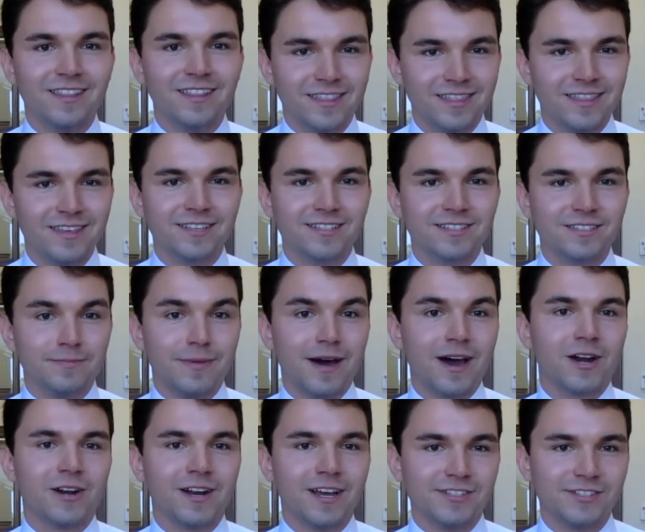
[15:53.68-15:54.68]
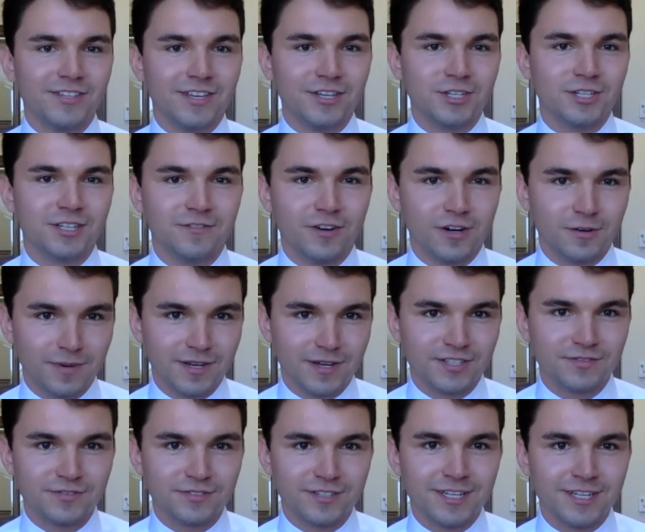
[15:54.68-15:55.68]
this modernization of our
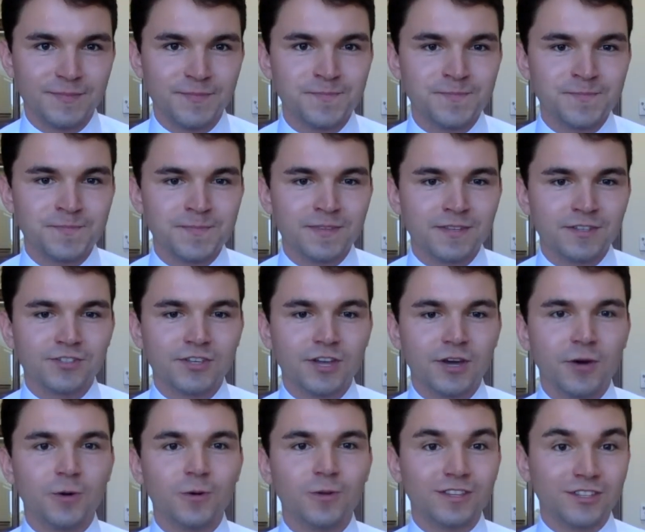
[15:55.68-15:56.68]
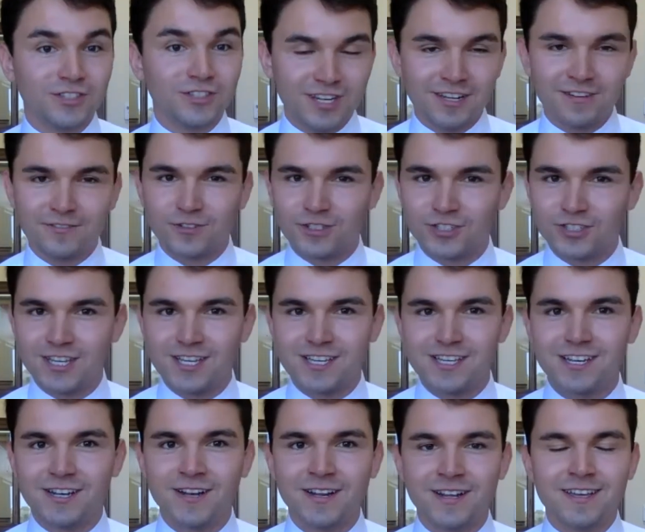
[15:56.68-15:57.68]
bus fleet. So the city of
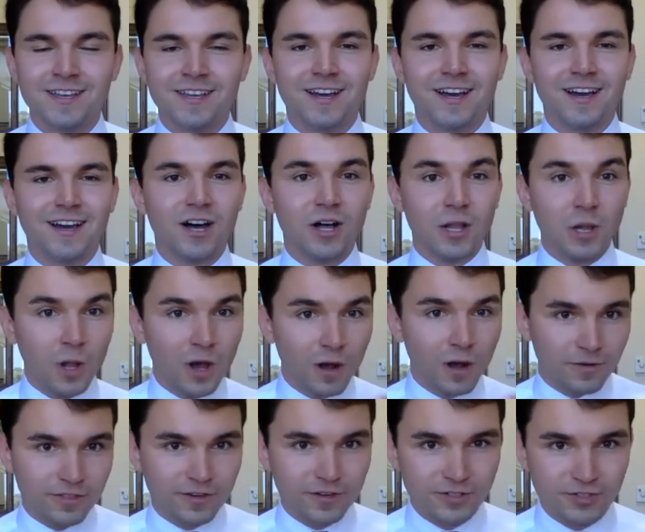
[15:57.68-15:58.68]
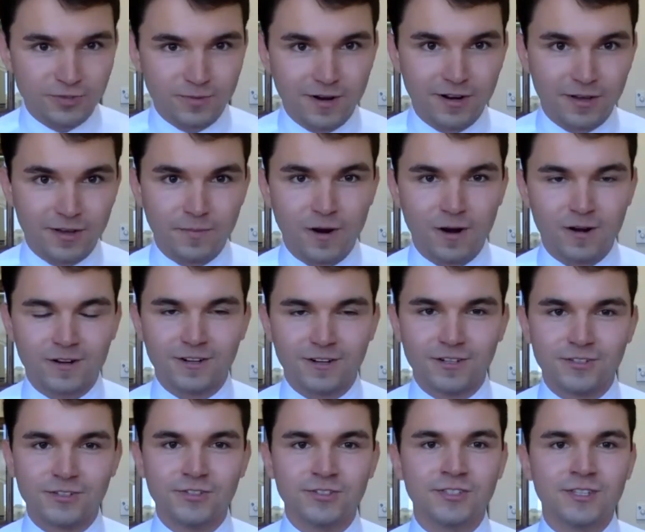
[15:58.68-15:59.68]
Racine, along with our surrounding
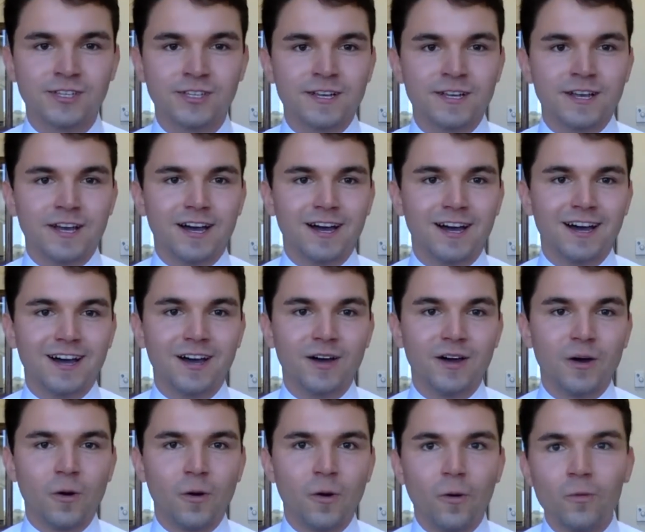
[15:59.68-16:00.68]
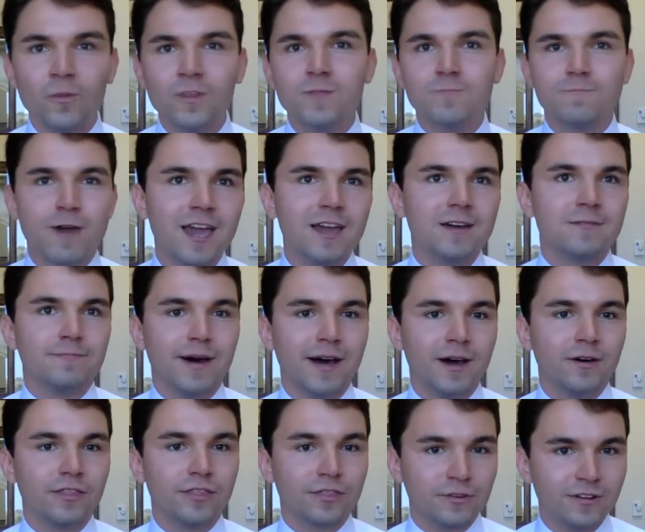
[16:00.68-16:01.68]
partners, only pay
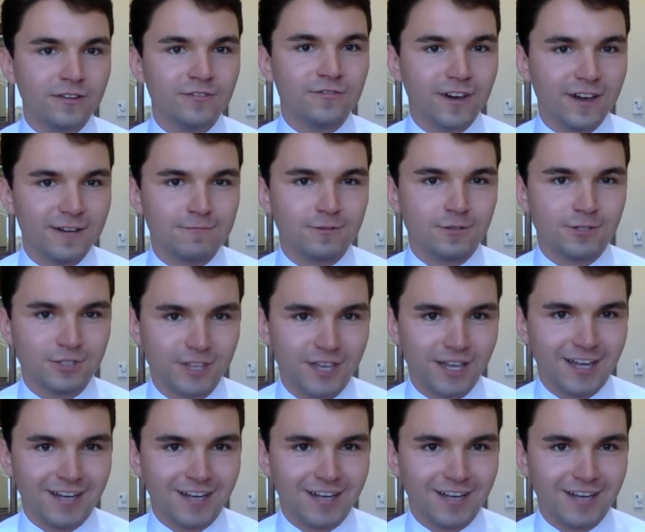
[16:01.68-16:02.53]
about 35%